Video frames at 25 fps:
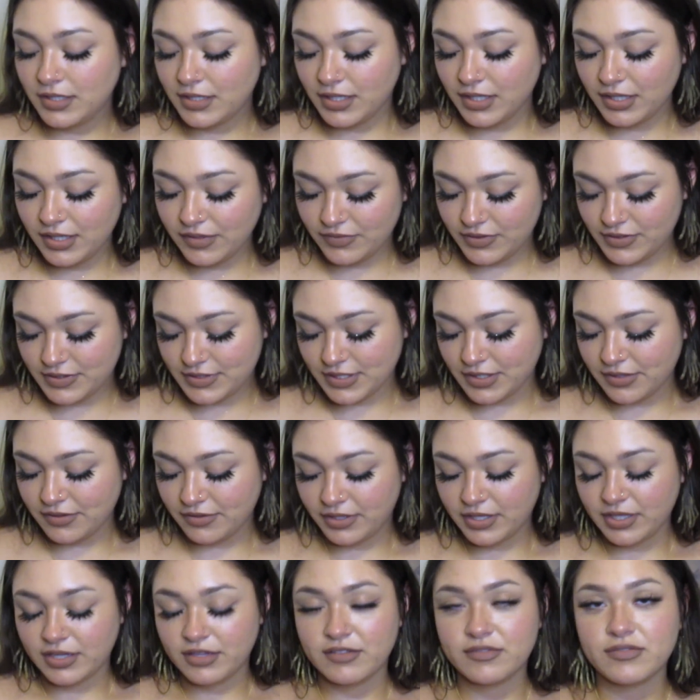I live in Southern
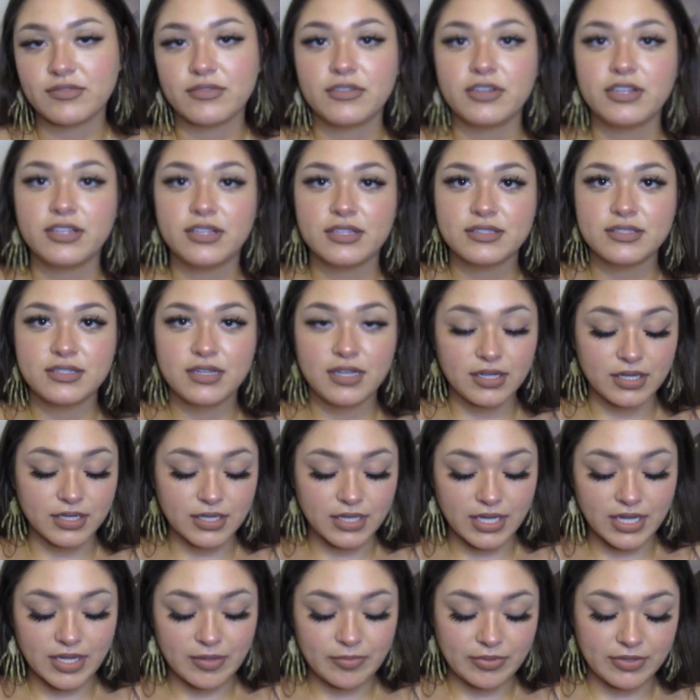California. It's not gonna
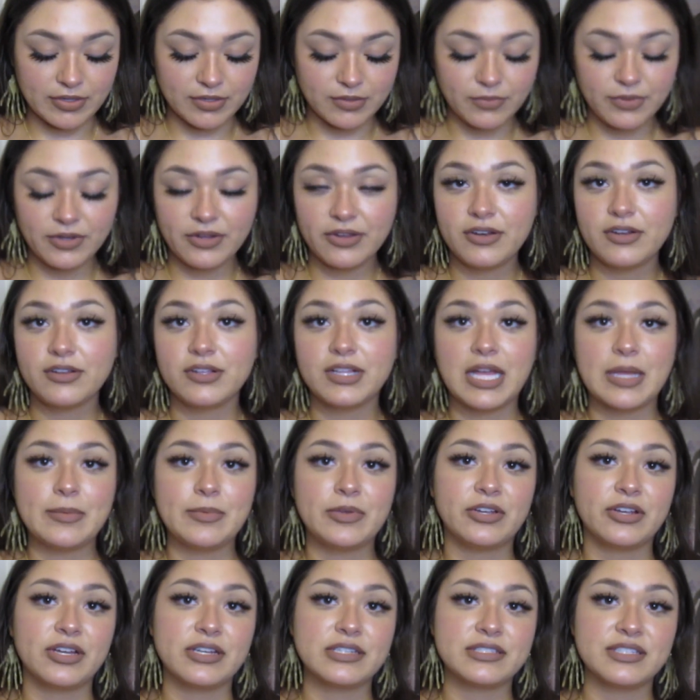happen. We're in a
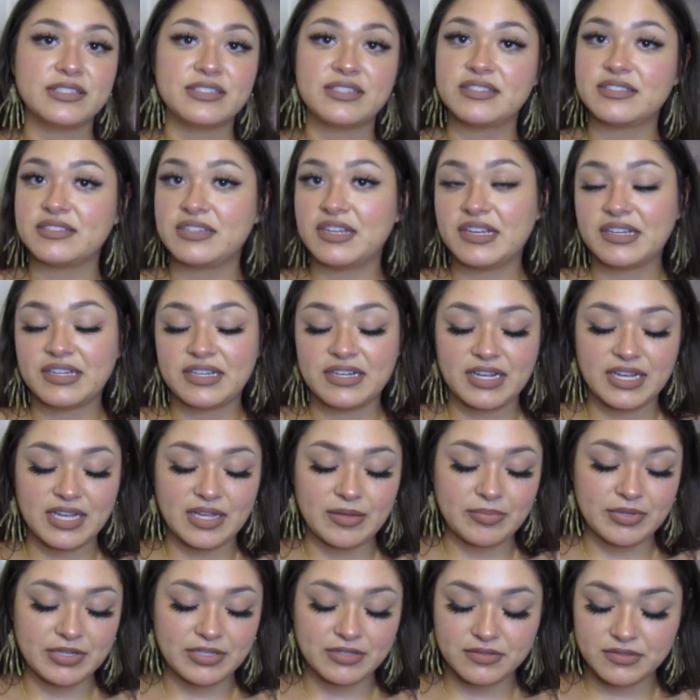climate crisis. It's not gonna
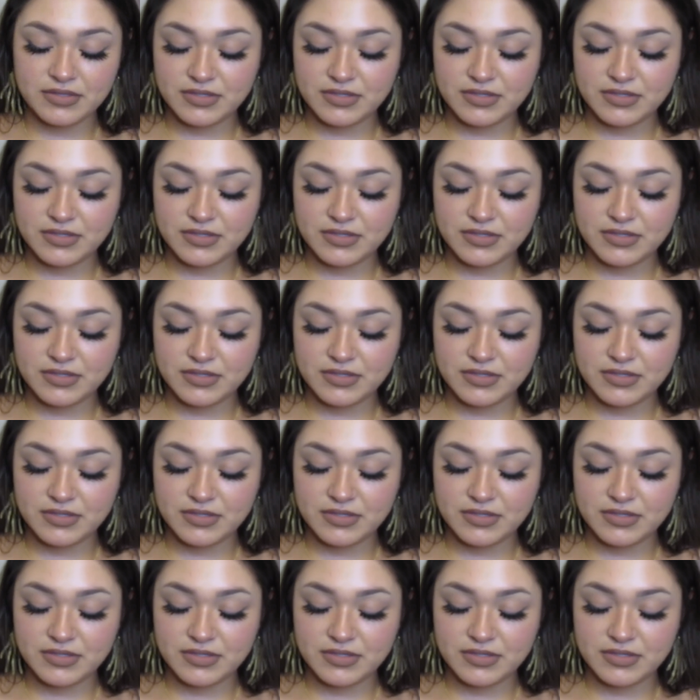happen.